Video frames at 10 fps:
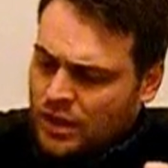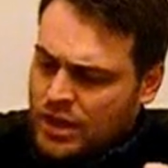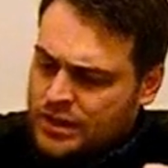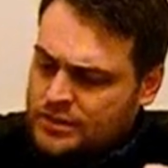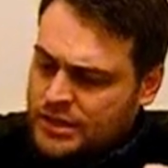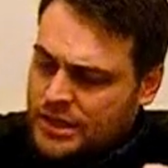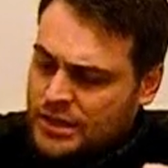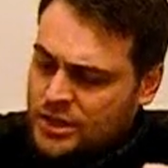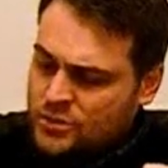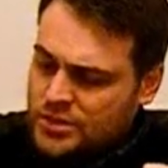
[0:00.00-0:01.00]
and he
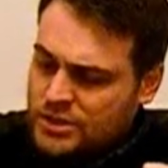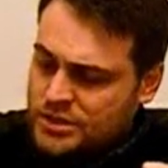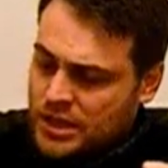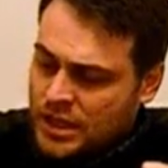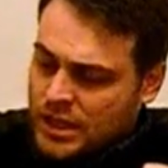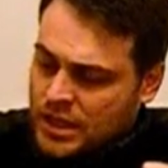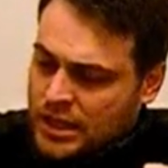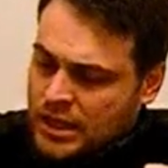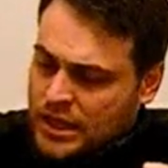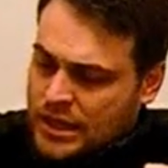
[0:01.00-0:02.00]
uses
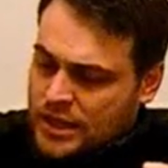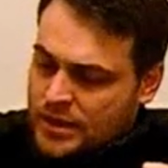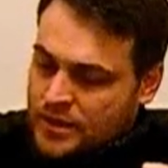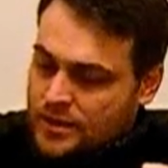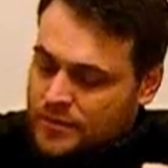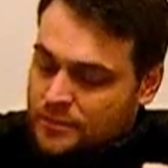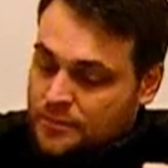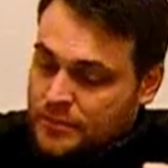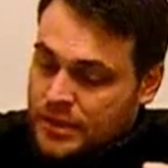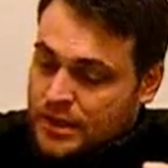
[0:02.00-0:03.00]
in